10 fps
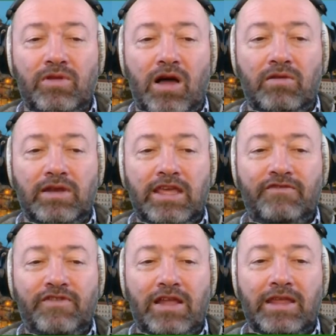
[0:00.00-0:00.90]
I'll
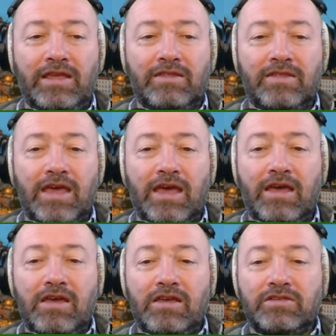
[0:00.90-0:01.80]
leave that link there
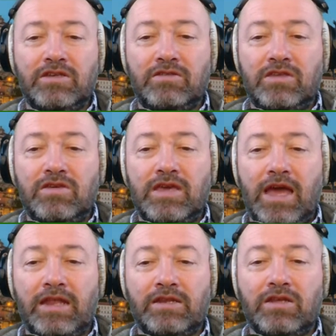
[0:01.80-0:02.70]
so that you
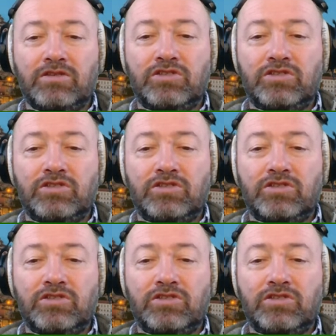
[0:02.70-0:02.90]
can